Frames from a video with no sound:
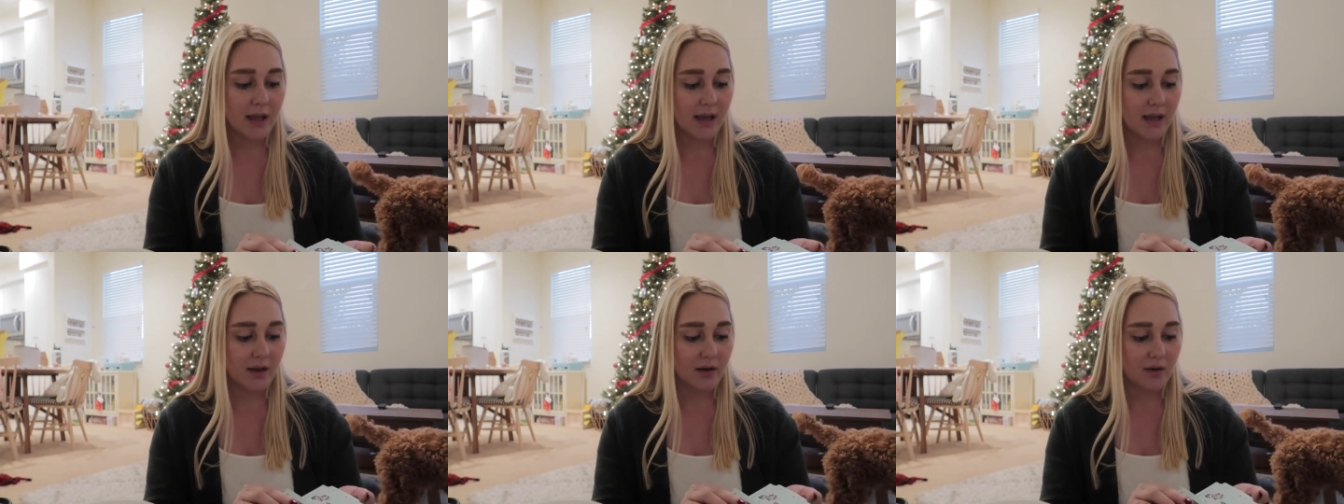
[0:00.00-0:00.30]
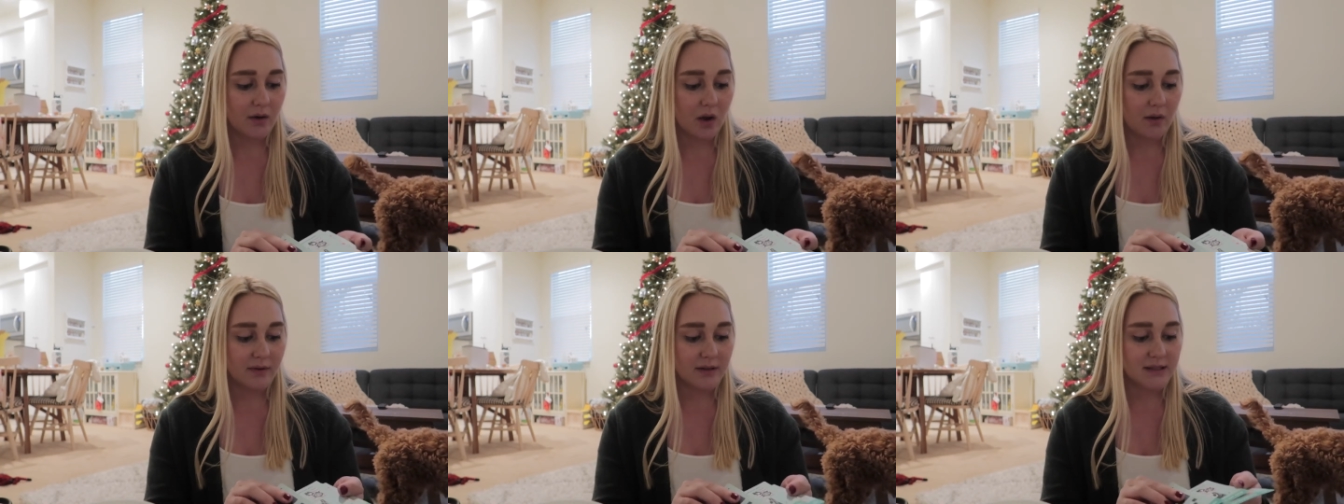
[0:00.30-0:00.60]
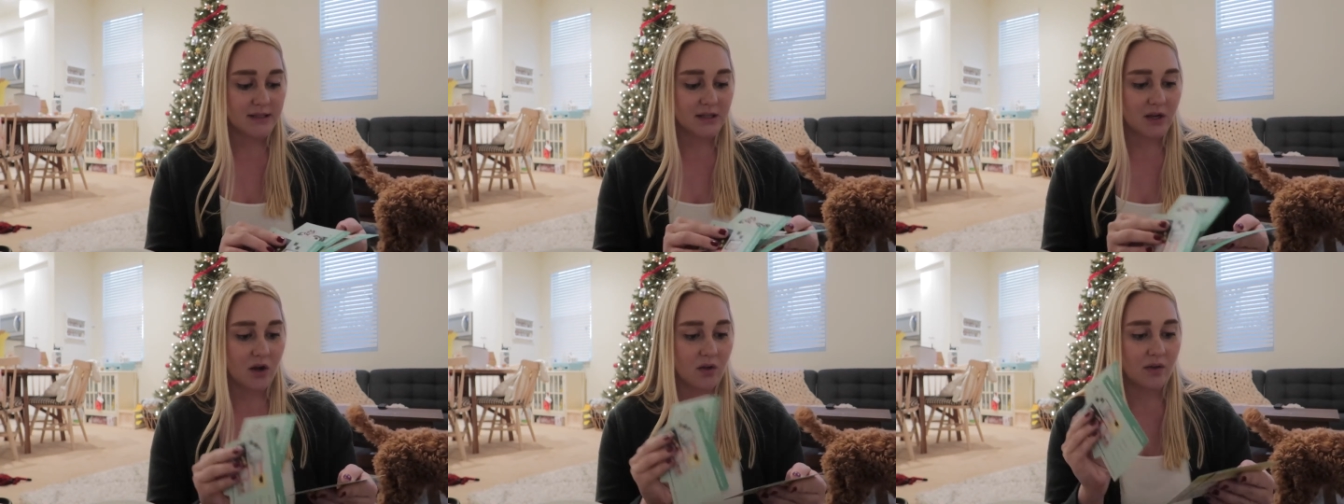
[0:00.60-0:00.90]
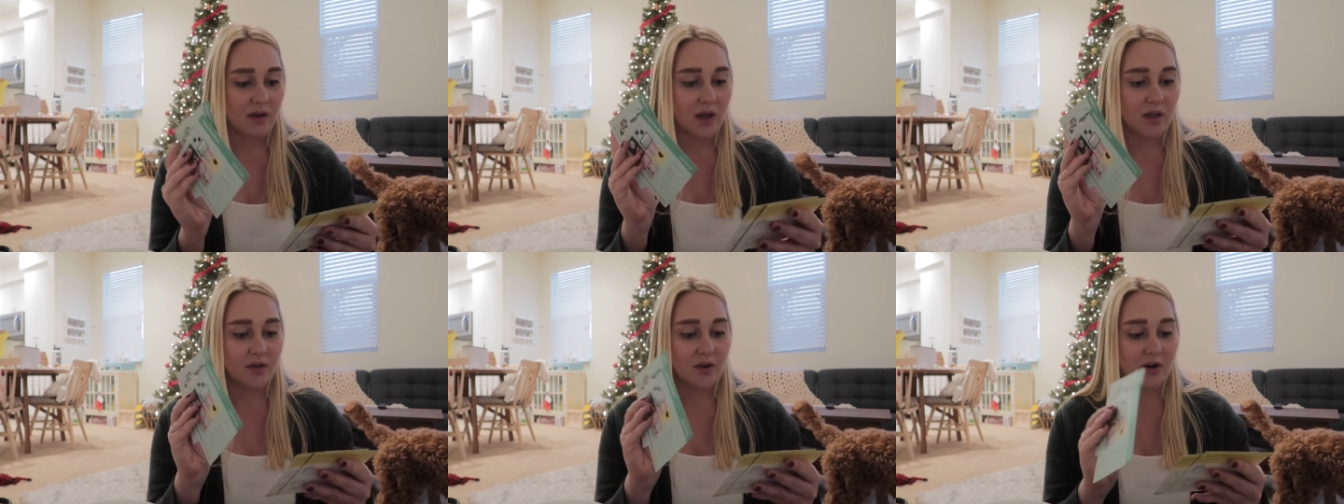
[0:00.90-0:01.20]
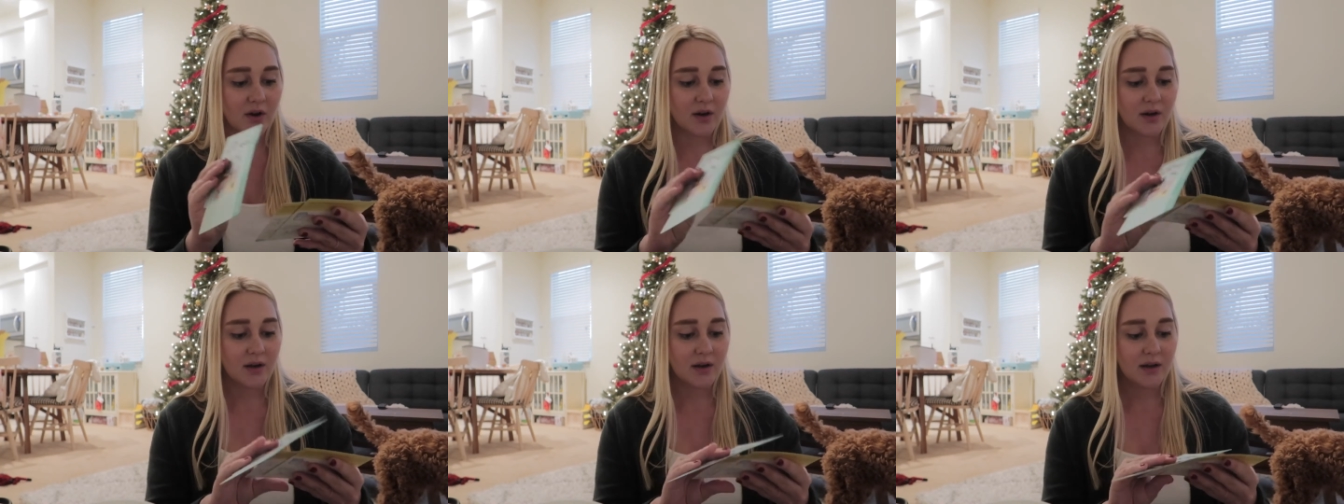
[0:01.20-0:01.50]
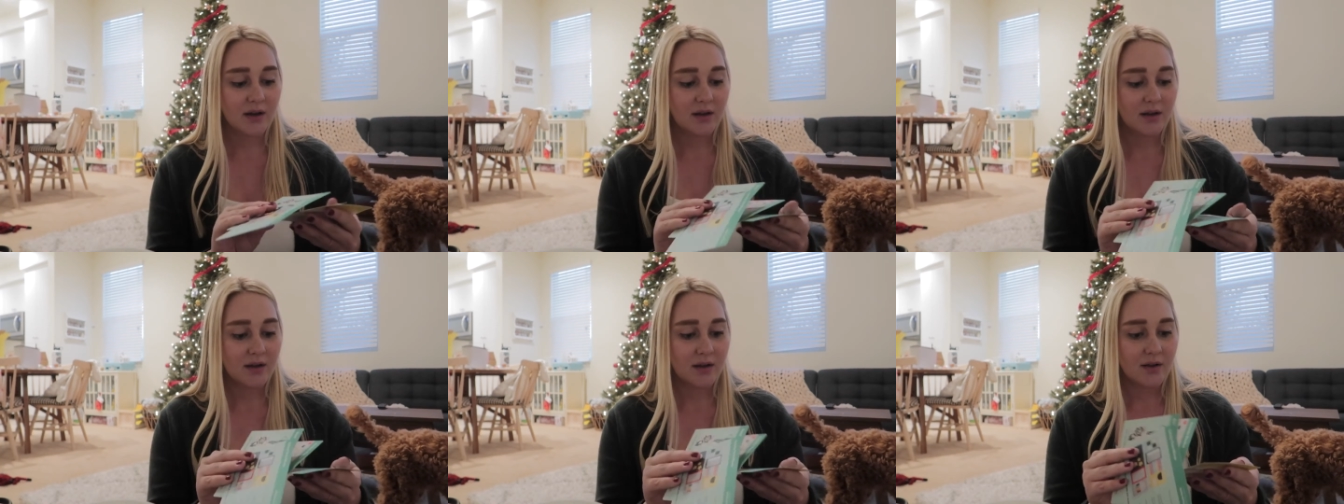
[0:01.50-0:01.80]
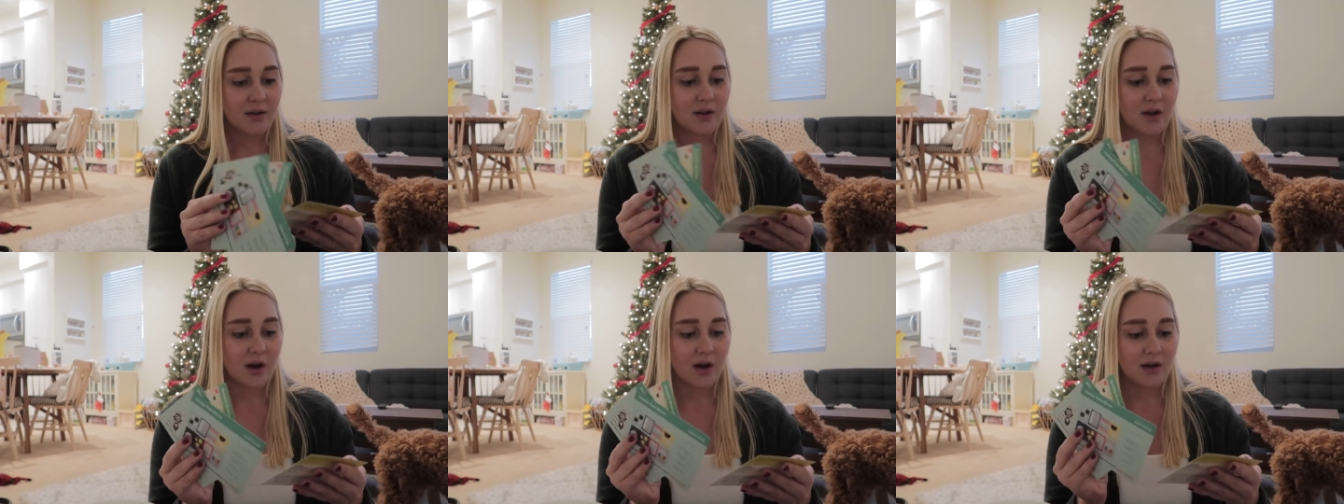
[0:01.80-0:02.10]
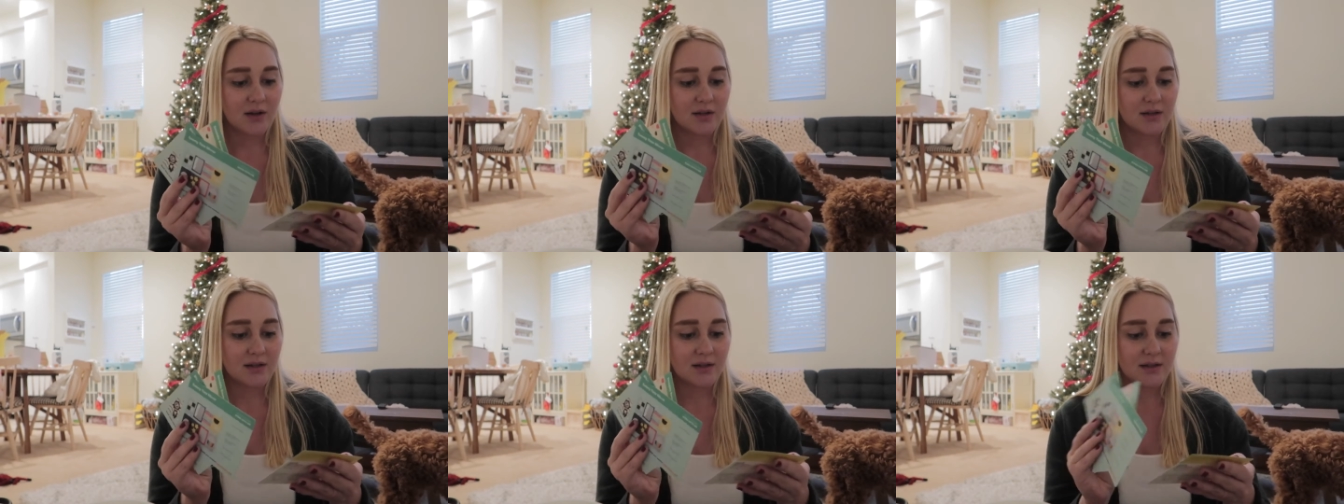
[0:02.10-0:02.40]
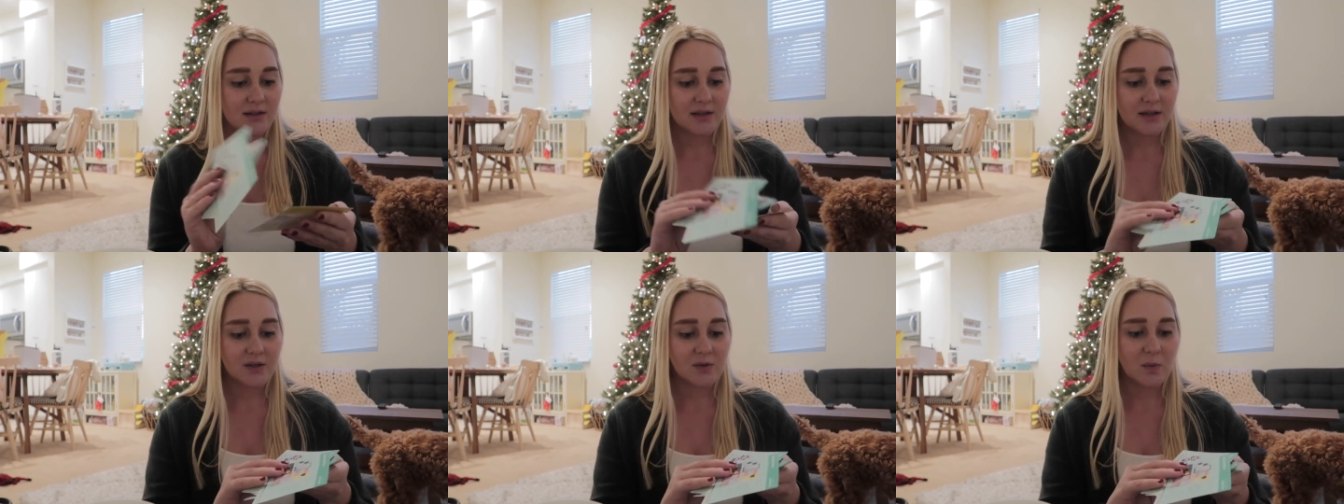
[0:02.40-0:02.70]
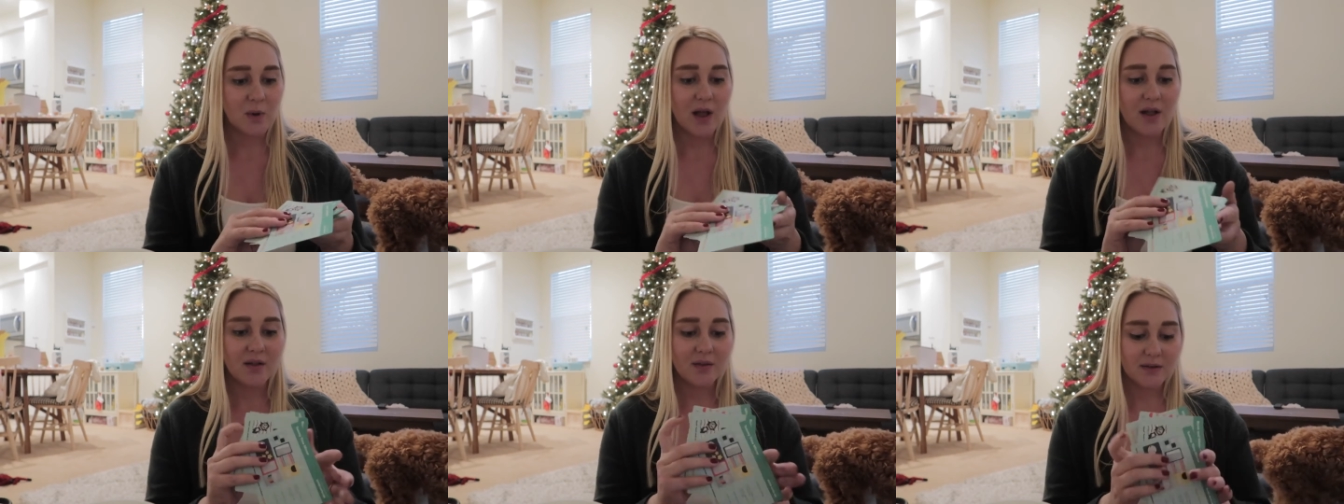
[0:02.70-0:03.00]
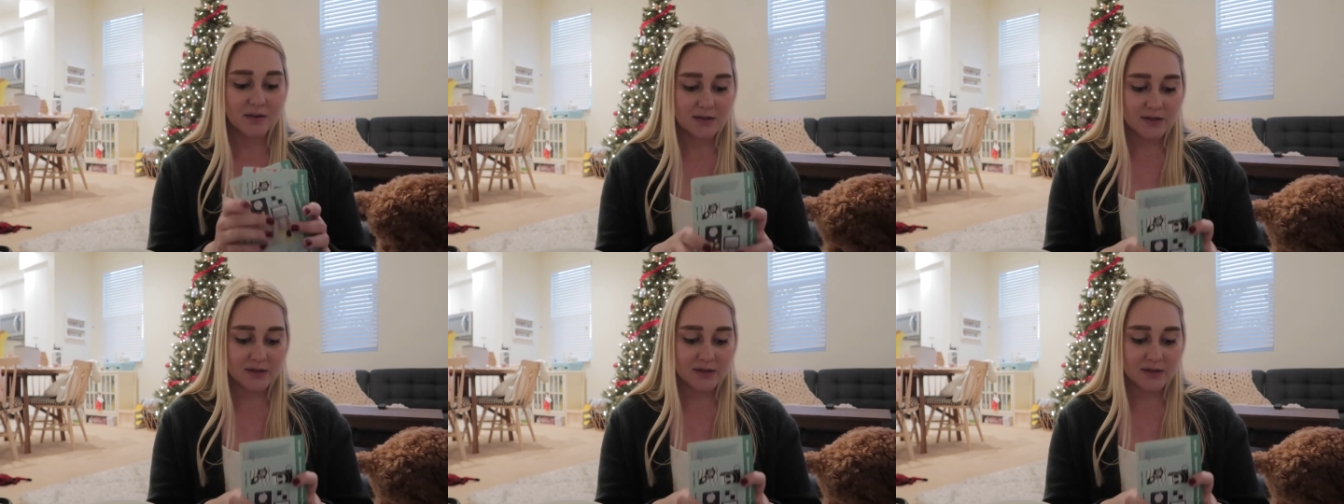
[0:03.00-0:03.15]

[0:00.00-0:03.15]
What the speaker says: and obviously all the other cards as well.